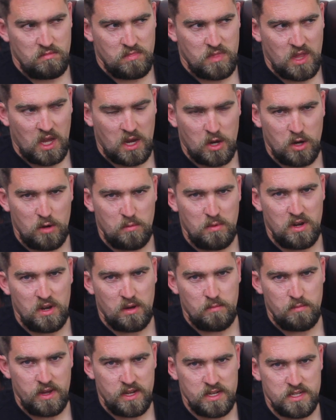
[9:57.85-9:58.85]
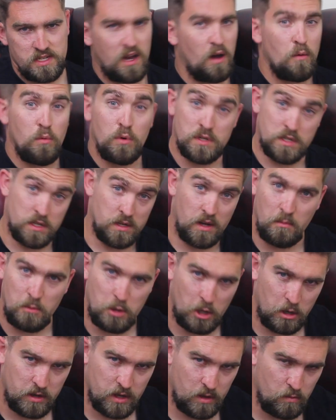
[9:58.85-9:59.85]
that could have been done better. I'm
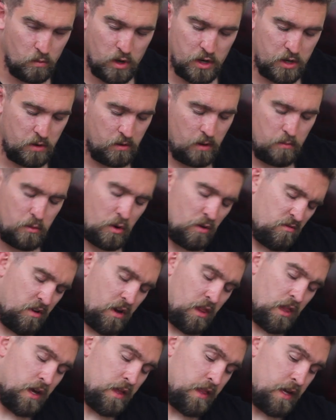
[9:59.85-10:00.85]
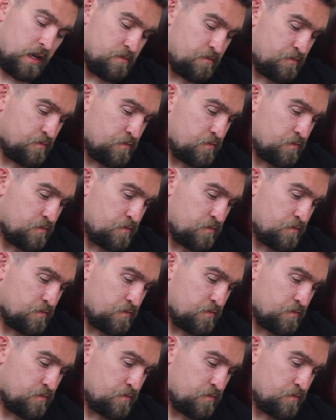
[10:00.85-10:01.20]
joking, winding you up, not really like that.